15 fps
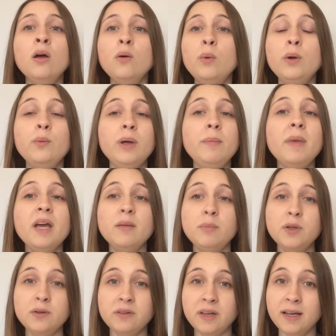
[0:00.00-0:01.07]
When we make
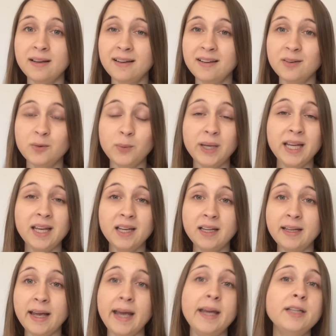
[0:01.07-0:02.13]
music, we
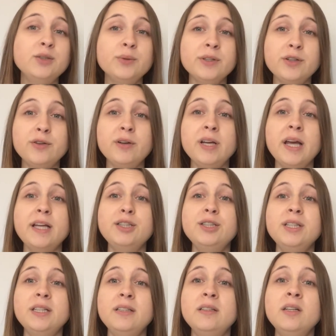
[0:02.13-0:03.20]
engage with
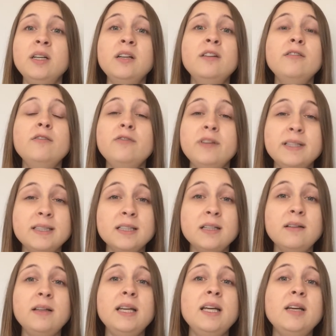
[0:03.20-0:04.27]
creation
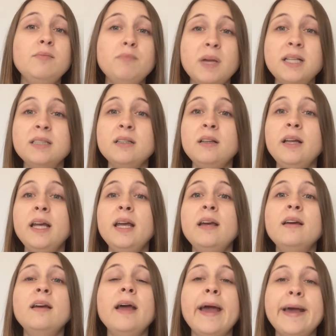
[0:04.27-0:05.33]
physically, mentally,
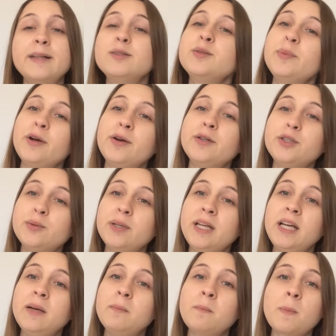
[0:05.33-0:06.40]
and
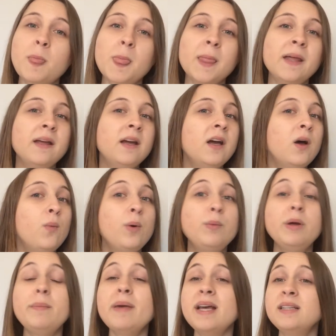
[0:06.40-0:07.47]
spiritually. When
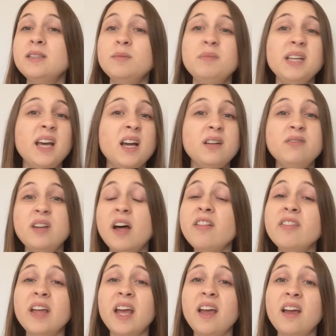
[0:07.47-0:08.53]
we make something out of
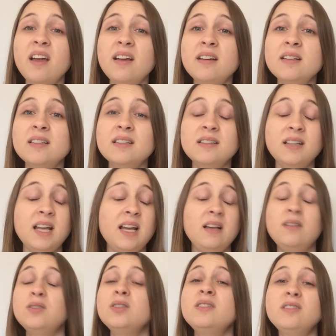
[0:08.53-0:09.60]
nothing, like
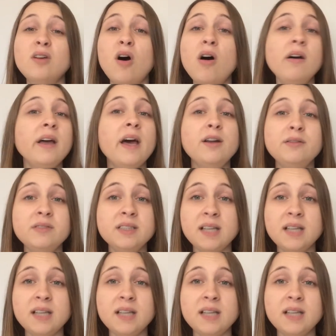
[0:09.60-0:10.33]
song out of